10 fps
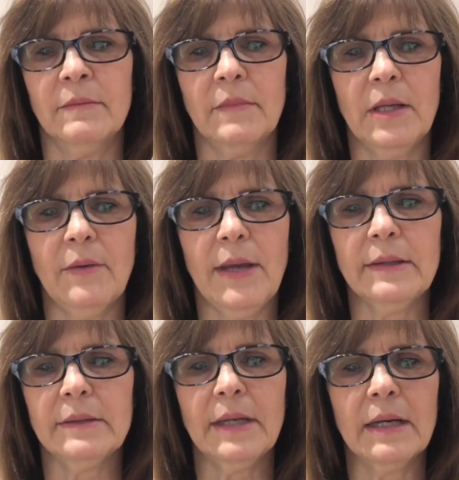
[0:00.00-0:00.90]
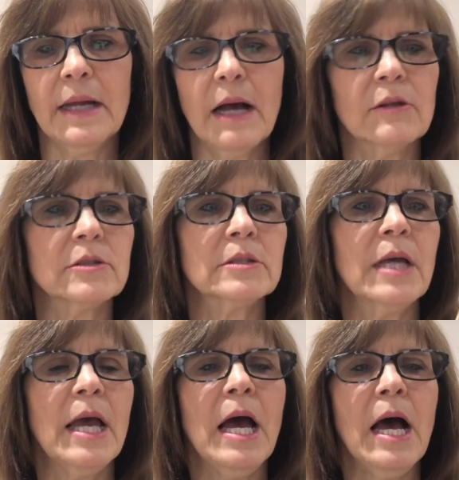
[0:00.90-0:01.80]
you know, eight to ten dollars.
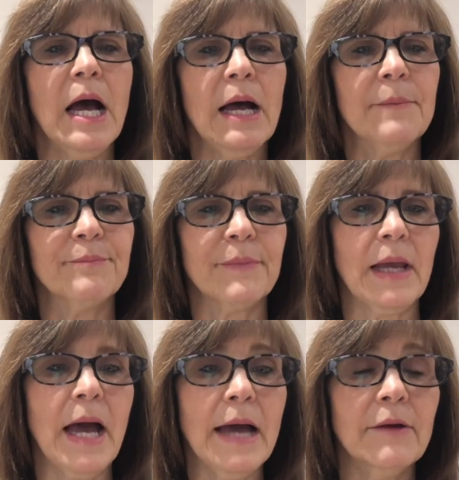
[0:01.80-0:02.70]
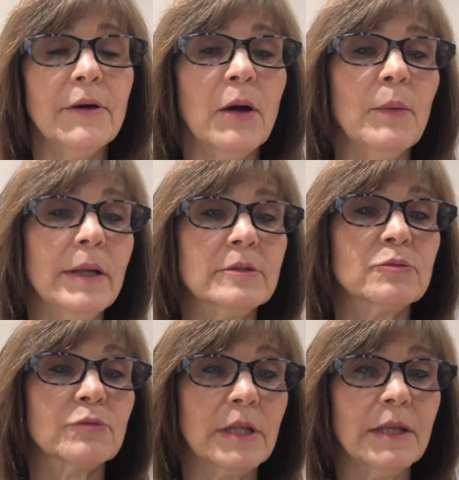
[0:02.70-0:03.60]
Um, I don't know what it's
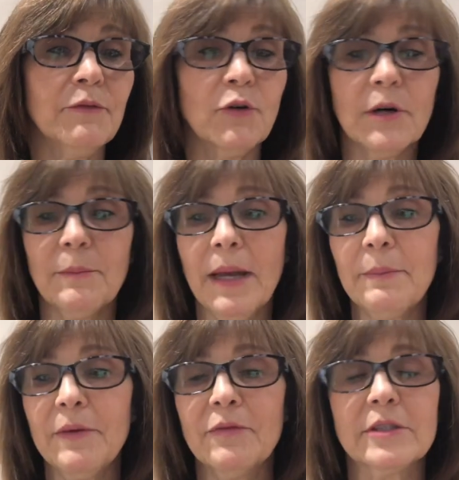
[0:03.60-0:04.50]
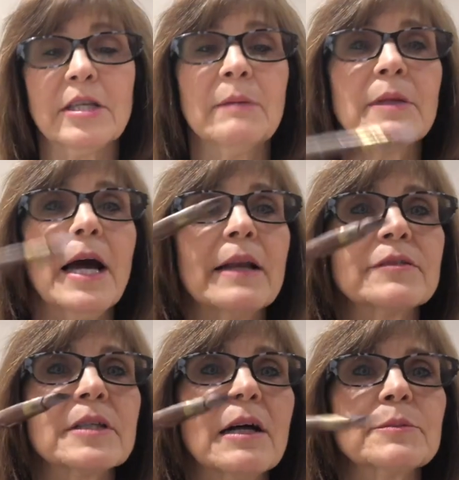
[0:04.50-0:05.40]
really for. It might be for some kind of
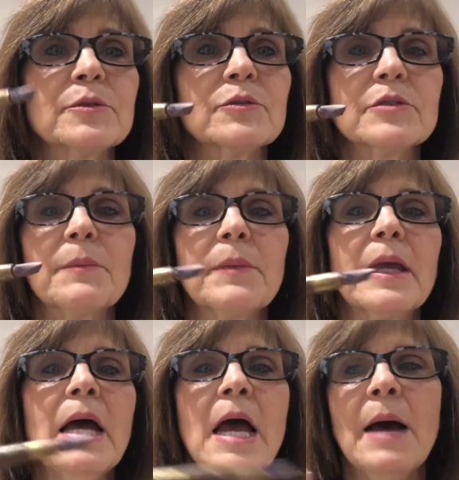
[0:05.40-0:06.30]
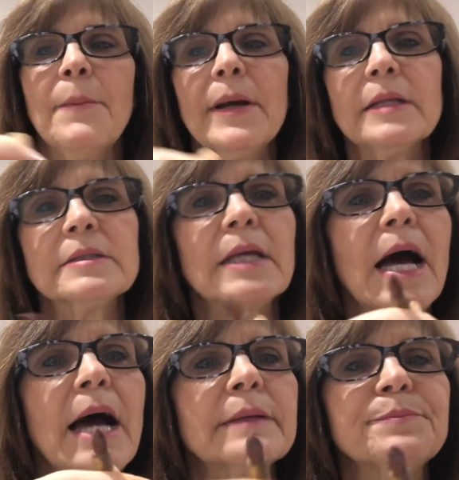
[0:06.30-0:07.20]
sculpture or something, but it's
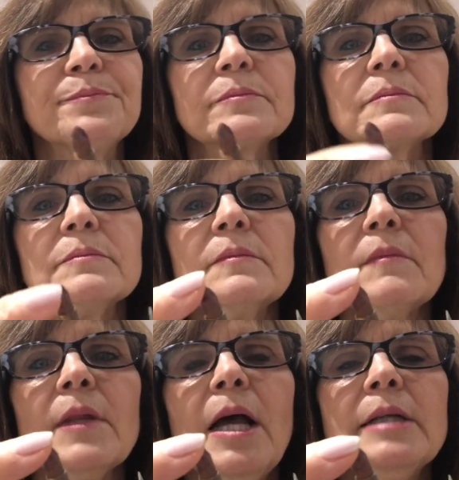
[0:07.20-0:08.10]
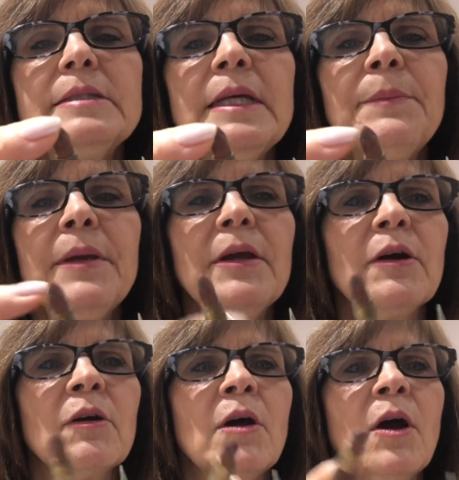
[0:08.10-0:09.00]
got a tip
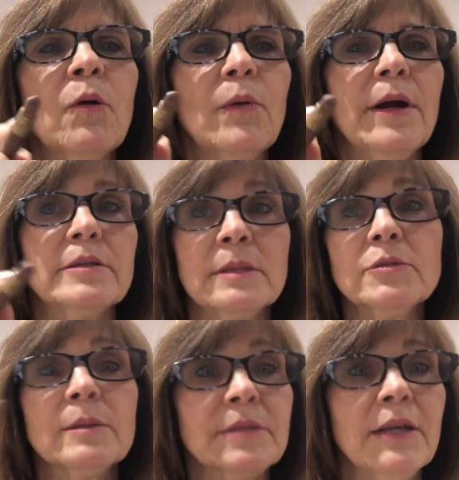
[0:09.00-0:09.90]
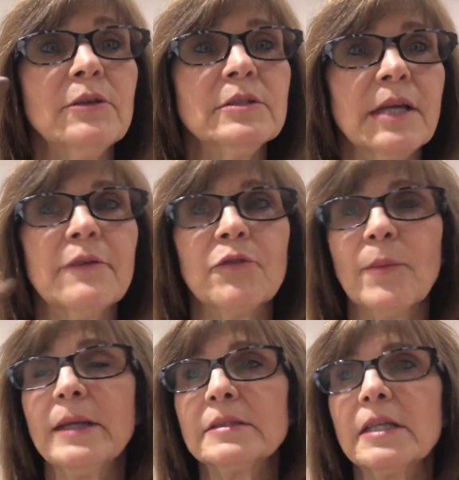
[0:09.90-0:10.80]
here where sometimes I use that for
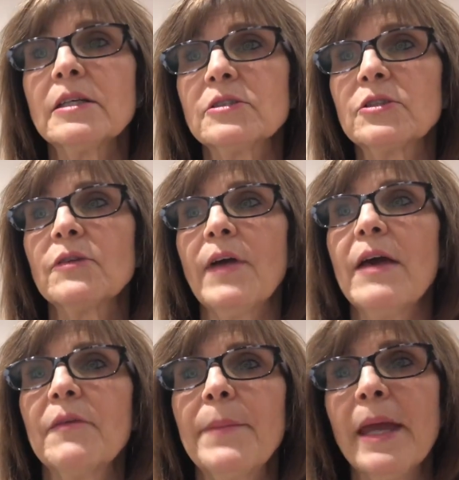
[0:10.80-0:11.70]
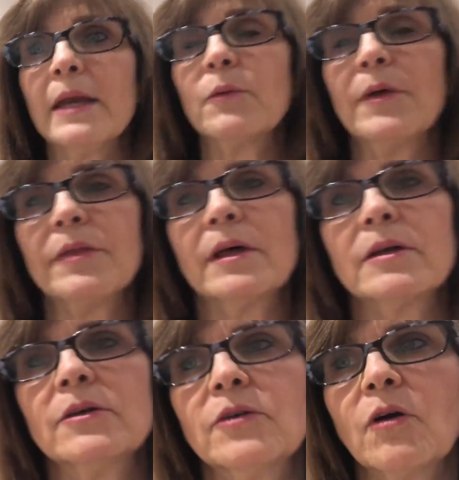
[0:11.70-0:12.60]
my signature. If I have a painting with a
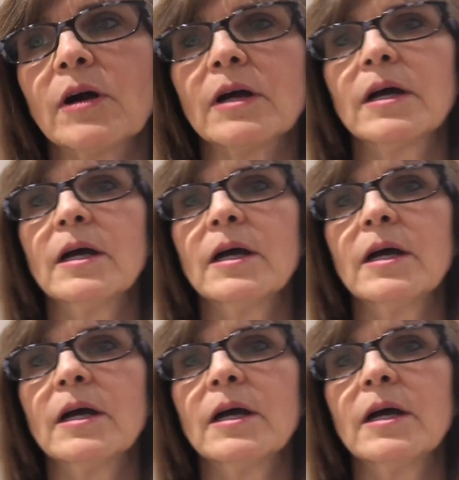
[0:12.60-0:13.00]
dark